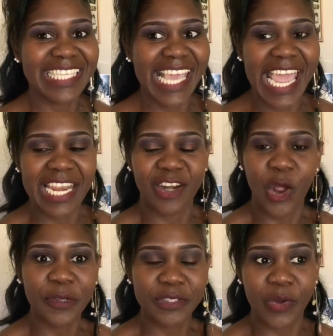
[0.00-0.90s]
Yeah, and then
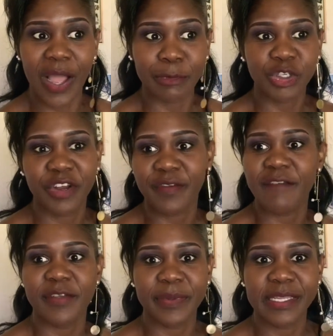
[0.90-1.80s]
also, I'm sure if
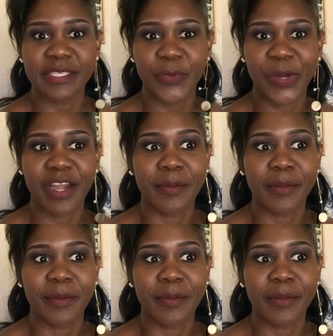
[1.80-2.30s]
everybody's aware,